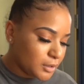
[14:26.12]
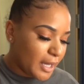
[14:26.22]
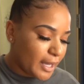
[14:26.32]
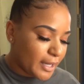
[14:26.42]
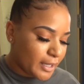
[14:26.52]

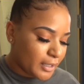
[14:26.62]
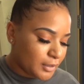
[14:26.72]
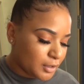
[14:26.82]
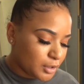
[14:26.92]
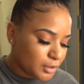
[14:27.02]
Yeah,
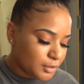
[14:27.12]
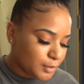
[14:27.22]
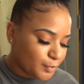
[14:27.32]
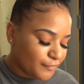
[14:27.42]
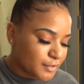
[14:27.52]
and
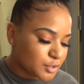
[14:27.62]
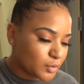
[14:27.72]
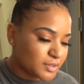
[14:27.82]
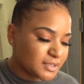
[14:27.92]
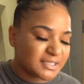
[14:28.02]
the professor
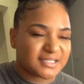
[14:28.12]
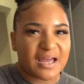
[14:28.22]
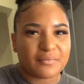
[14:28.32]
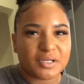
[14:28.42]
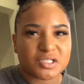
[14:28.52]
wants the
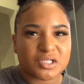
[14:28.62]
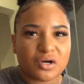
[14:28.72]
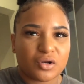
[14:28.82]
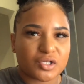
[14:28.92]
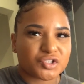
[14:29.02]
assignments
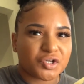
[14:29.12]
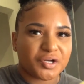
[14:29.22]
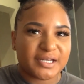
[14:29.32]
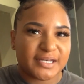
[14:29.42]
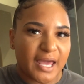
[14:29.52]
on a
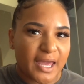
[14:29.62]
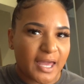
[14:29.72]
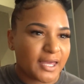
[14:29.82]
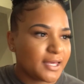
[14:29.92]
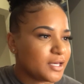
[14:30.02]
certain
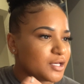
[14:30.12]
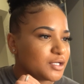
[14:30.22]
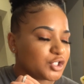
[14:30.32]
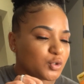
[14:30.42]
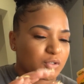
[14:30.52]
day.
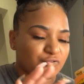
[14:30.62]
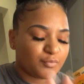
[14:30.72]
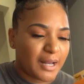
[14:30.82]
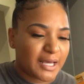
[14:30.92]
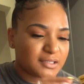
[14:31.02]
She wants
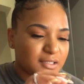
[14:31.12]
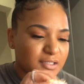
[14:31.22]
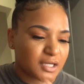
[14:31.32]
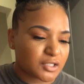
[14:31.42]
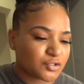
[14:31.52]
replies to
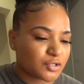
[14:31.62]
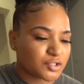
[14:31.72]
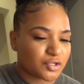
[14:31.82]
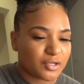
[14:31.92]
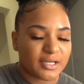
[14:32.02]
discussions on a
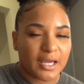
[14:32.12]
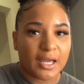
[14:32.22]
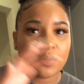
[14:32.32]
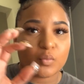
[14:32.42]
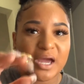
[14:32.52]
certain
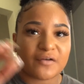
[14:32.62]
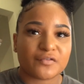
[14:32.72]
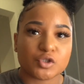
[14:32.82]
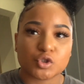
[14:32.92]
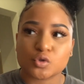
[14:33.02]
day, and we have
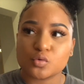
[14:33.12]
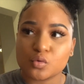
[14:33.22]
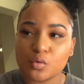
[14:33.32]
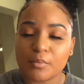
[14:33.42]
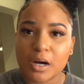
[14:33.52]
to
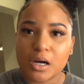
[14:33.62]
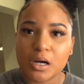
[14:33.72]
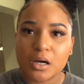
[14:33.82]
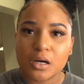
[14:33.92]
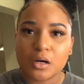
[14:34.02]
Zoom.
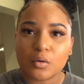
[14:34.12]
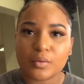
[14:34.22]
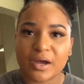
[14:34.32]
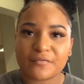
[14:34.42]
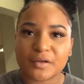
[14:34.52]

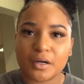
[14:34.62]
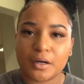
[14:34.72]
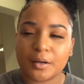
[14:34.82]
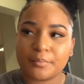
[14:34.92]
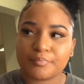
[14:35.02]
We have to
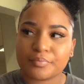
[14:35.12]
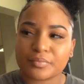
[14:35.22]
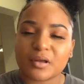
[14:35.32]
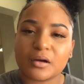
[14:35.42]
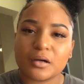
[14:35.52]

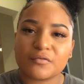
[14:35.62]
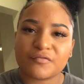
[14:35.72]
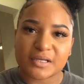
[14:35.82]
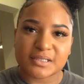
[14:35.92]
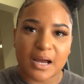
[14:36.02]

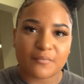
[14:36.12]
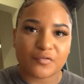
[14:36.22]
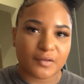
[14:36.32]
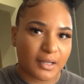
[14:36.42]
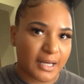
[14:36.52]
FaceTime
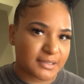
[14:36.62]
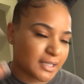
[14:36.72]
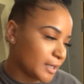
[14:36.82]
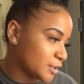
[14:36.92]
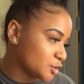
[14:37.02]
for the class,
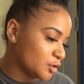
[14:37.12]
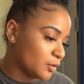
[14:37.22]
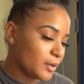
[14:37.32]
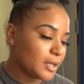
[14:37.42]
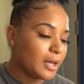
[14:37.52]
I guess.
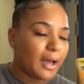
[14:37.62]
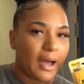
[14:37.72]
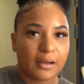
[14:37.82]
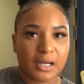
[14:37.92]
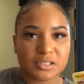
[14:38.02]
So
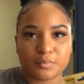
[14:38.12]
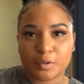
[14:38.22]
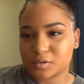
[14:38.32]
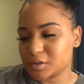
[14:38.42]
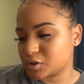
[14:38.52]
I got some
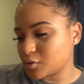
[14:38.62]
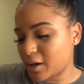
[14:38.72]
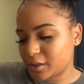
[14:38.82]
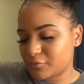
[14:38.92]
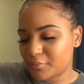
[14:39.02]
Post-its so
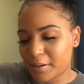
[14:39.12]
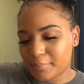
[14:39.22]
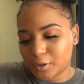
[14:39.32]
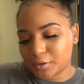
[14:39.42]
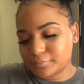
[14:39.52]
I can
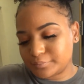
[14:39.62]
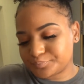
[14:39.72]
remember.